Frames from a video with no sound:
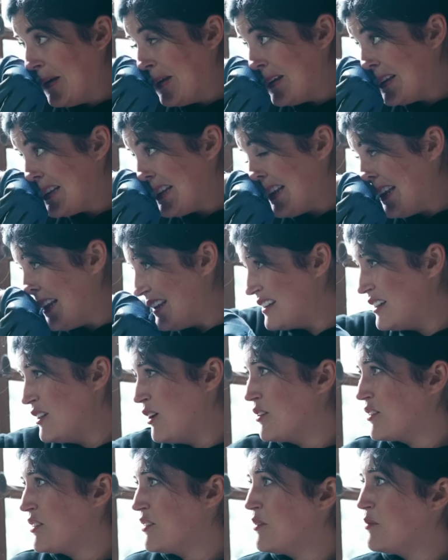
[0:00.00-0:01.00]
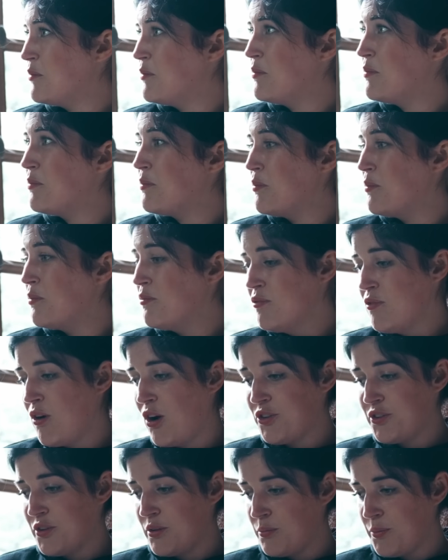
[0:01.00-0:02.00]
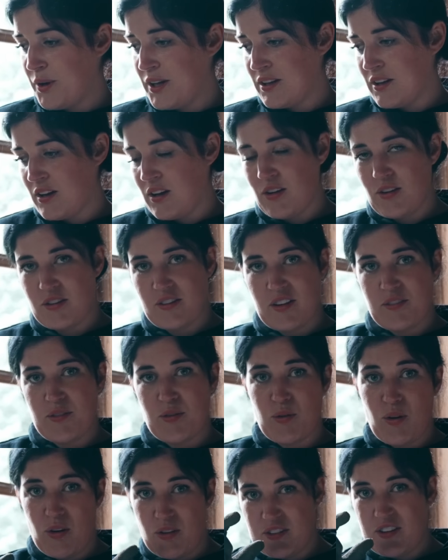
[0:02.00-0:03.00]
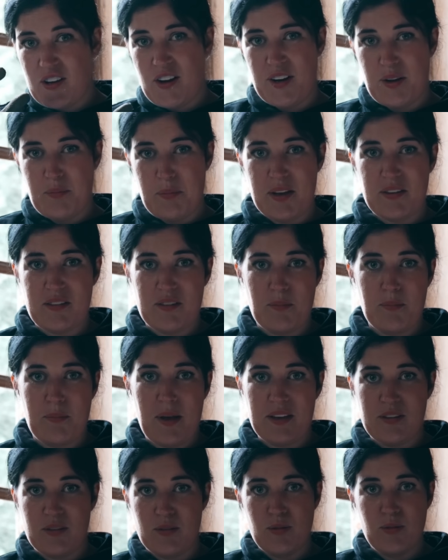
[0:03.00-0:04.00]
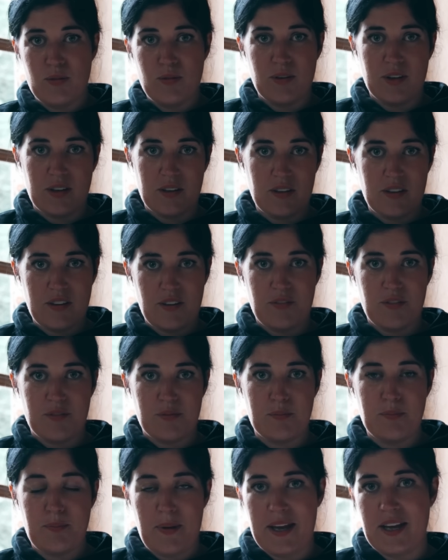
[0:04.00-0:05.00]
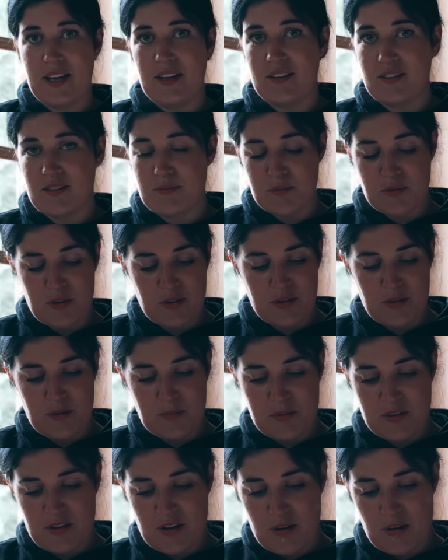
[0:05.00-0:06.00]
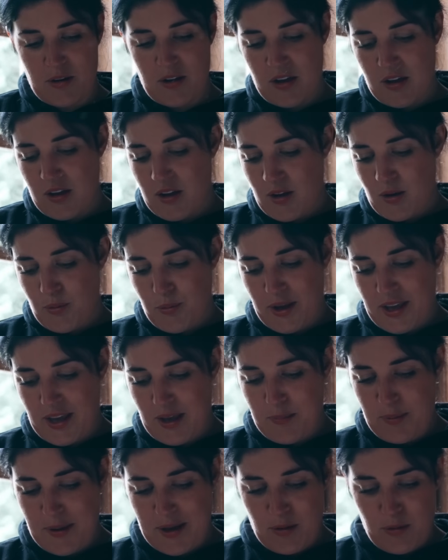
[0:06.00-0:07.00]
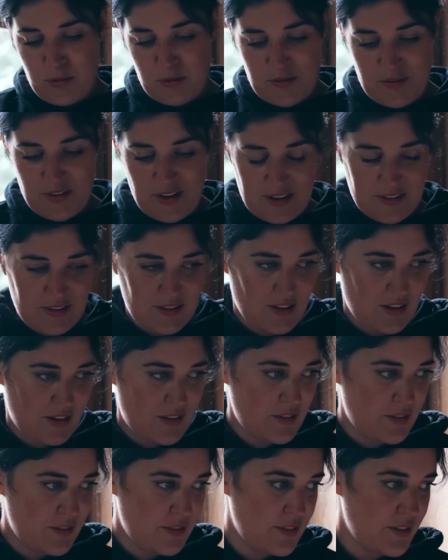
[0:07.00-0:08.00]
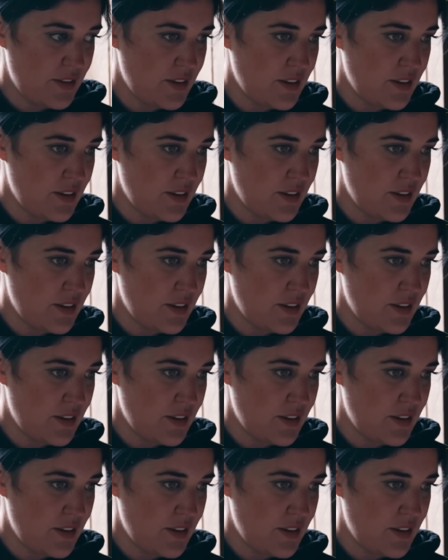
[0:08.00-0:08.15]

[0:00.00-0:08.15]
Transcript: So there's lots of rotten windows and they've all got tiny bits of metal and different mechanisms on them, so we're keeping all of that stuff.